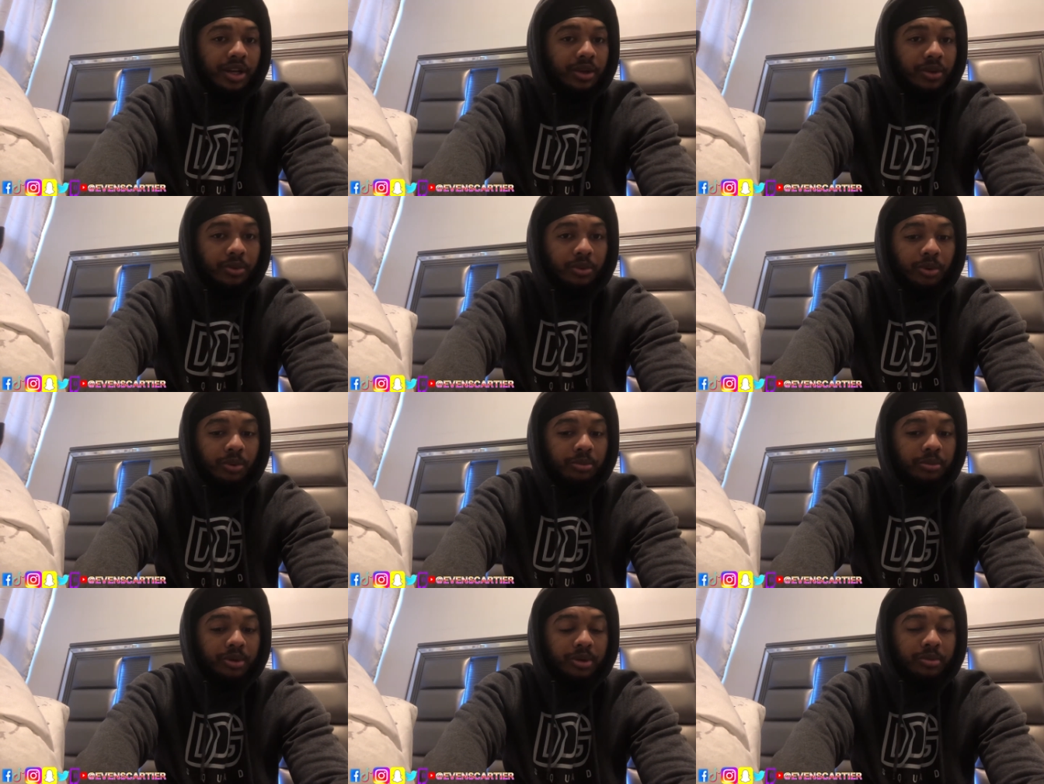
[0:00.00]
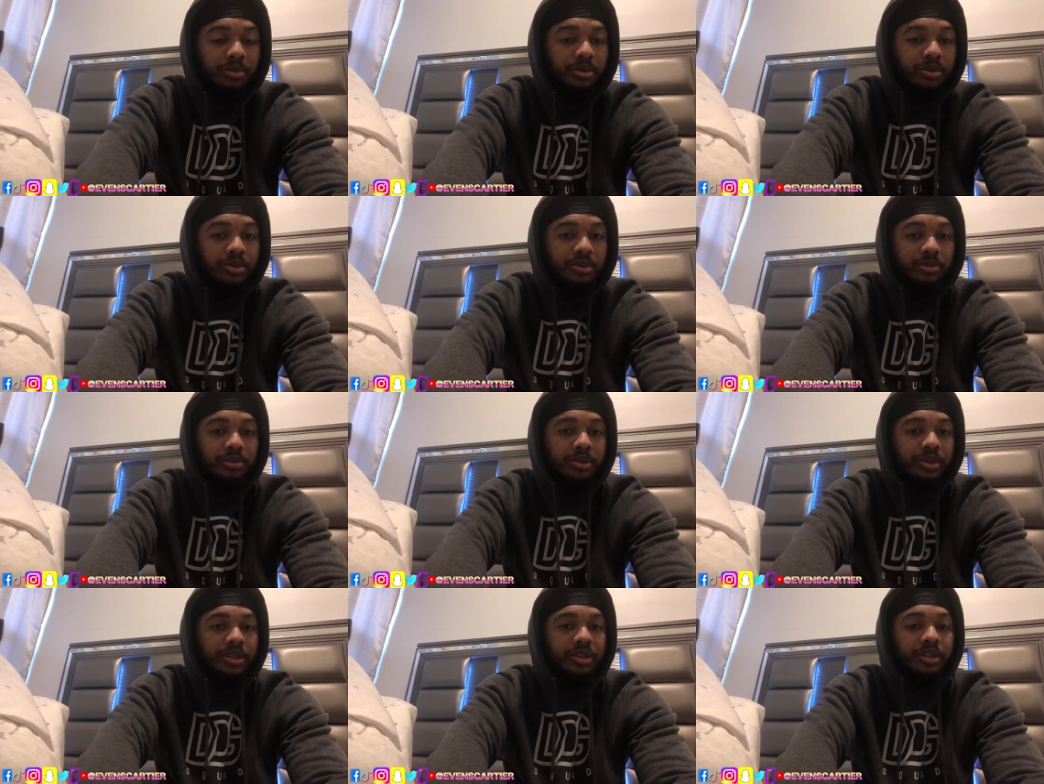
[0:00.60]
You won't be able to
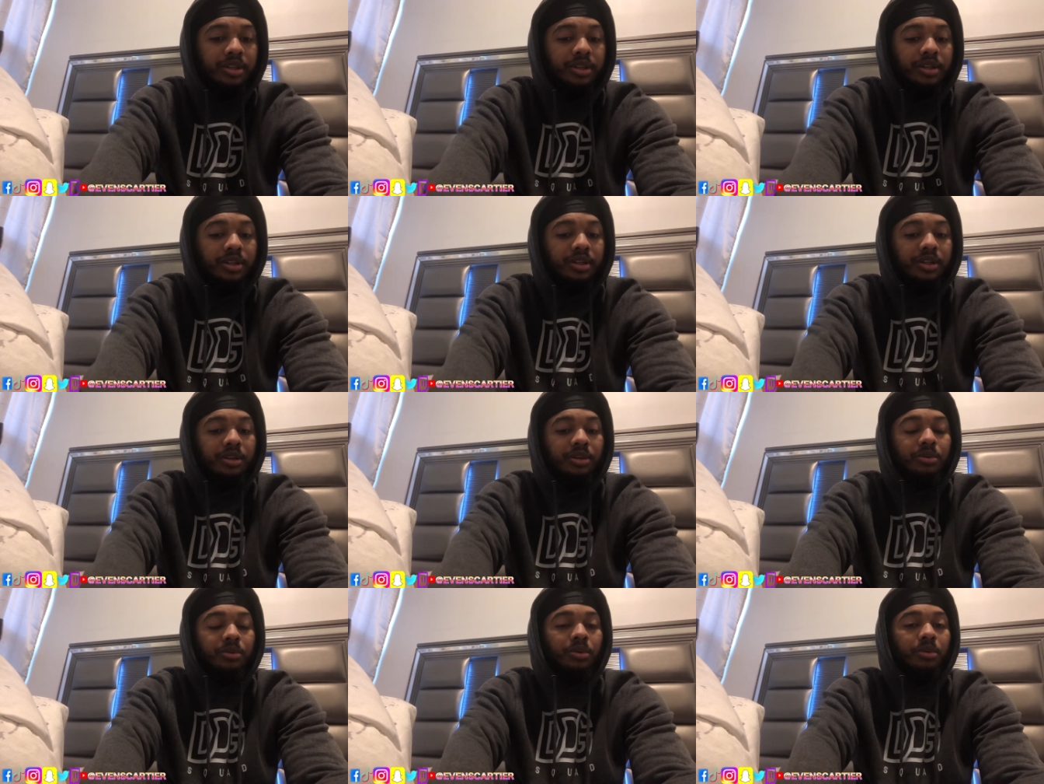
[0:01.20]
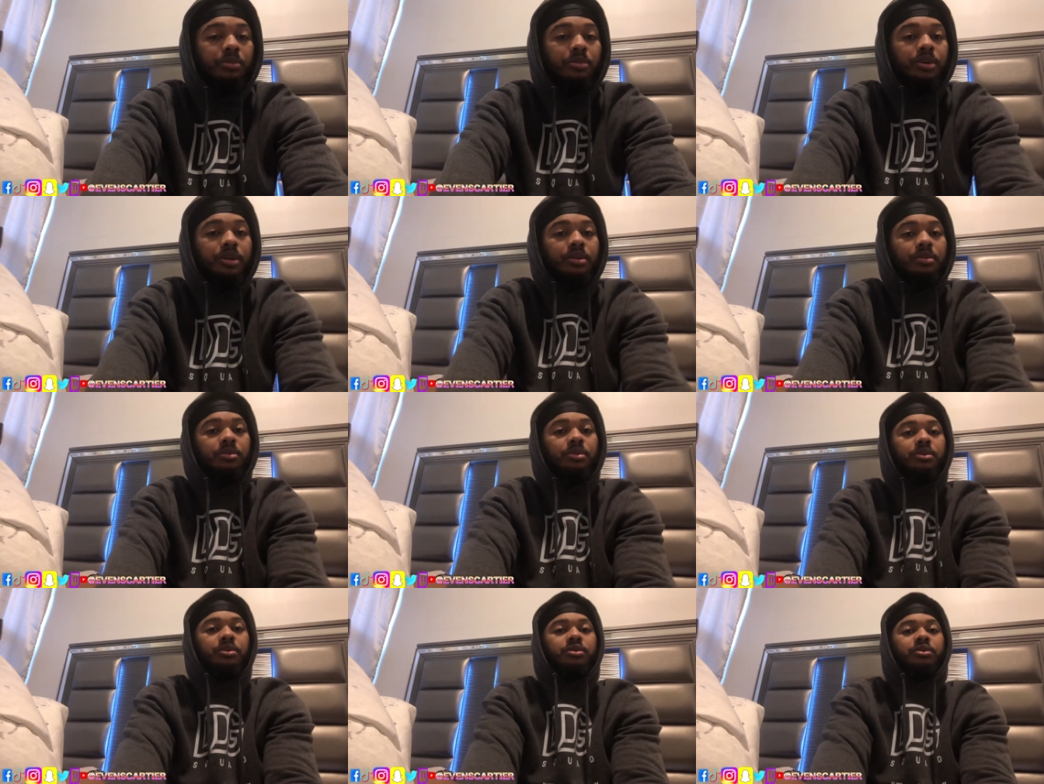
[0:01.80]
be. You won't be
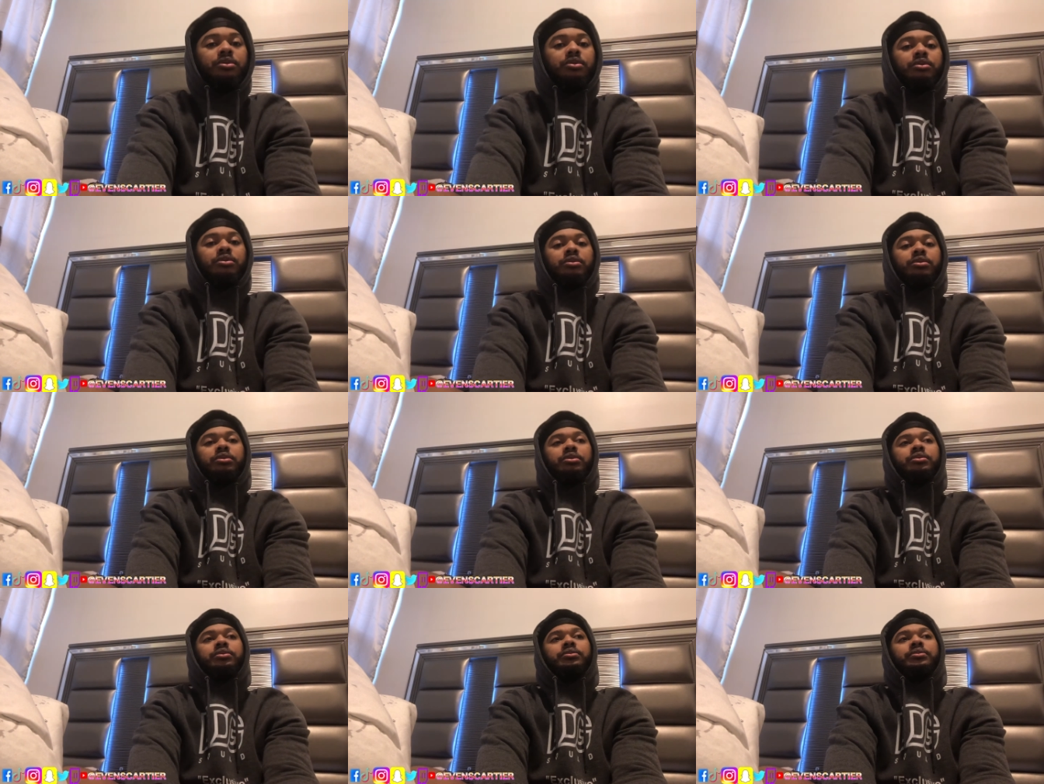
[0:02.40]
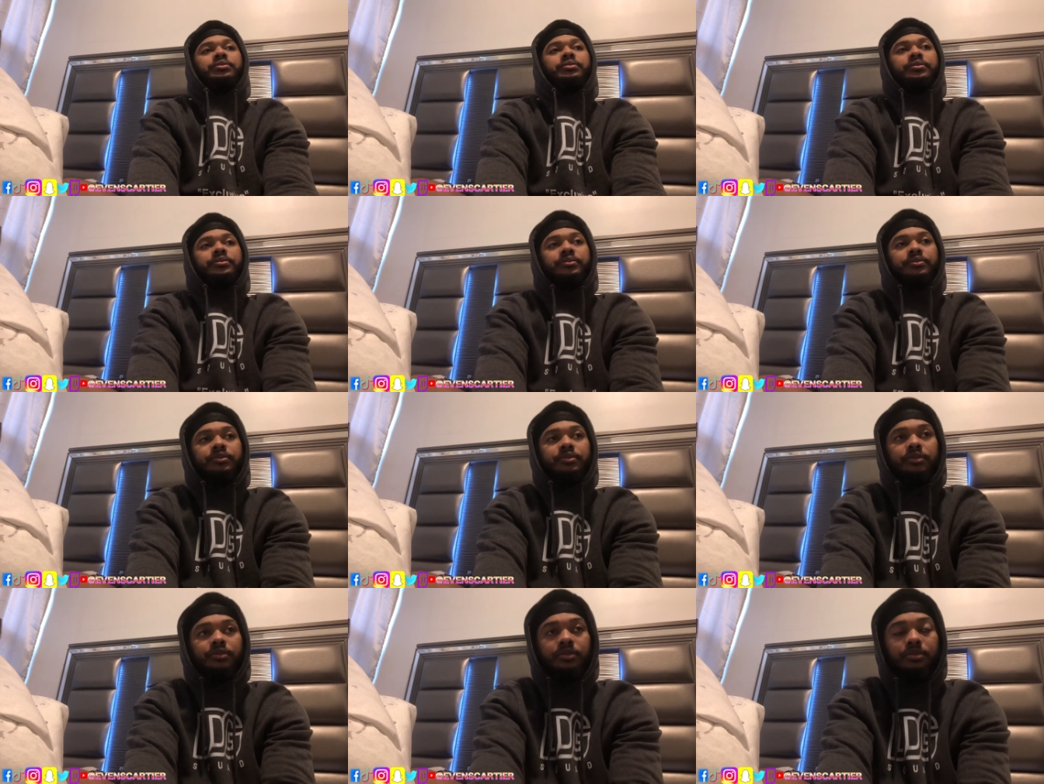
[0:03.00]
able to
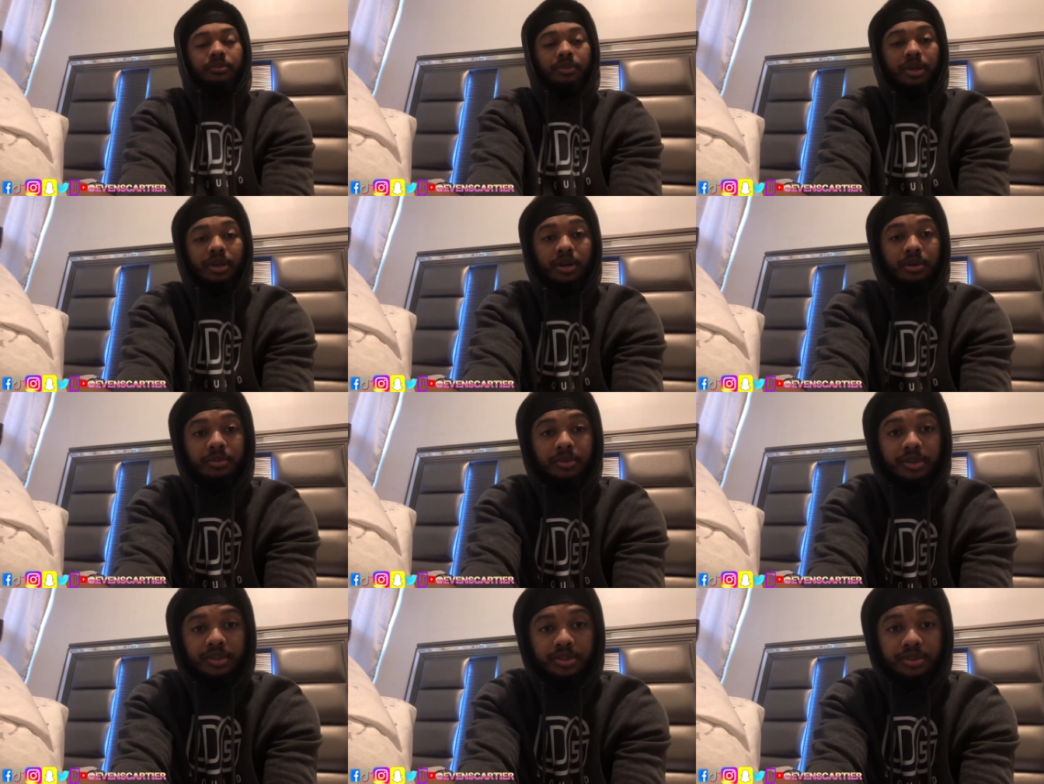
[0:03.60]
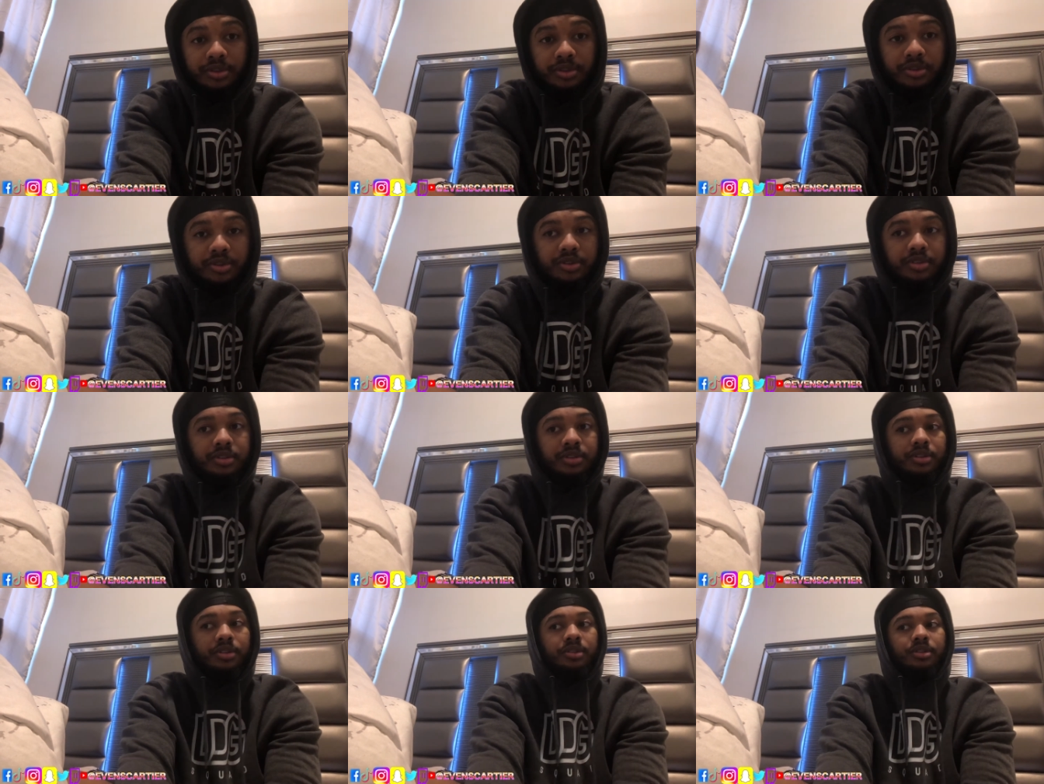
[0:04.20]
become a
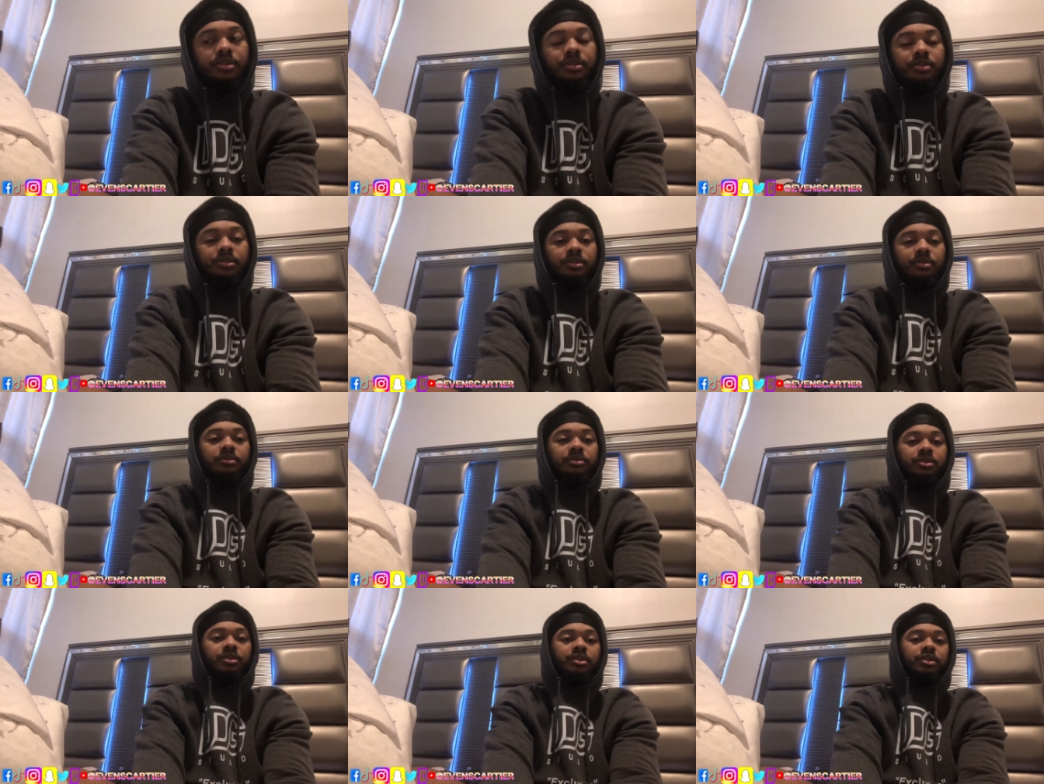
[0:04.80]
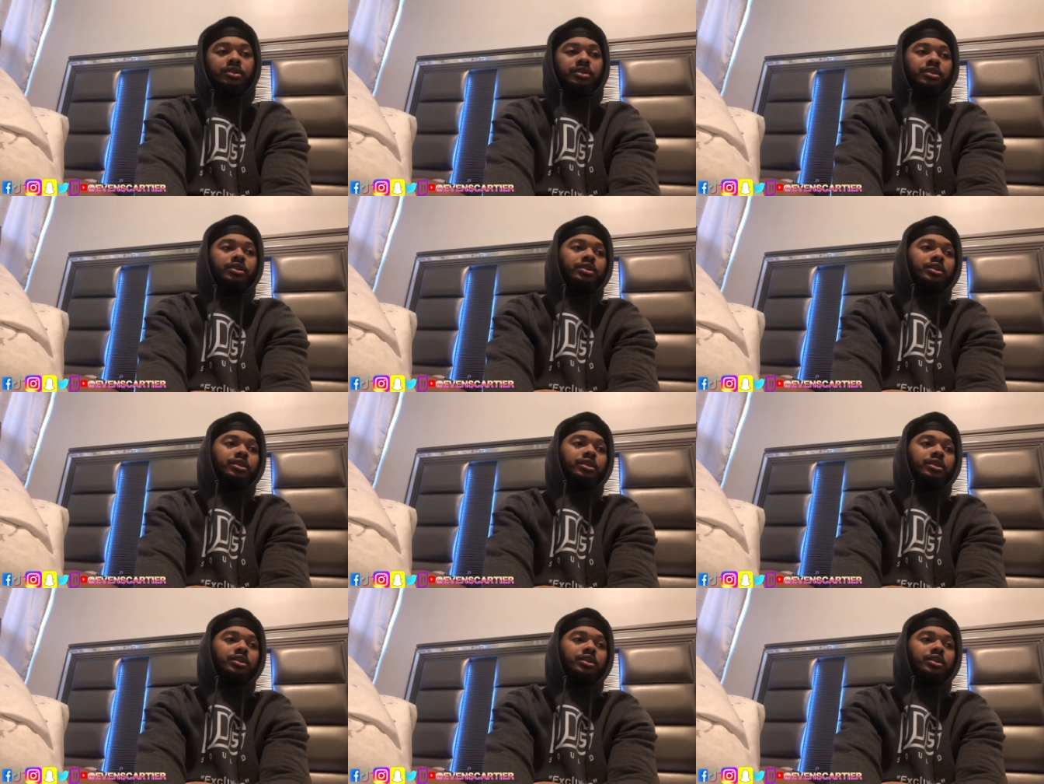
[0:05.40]
nurse or some shit.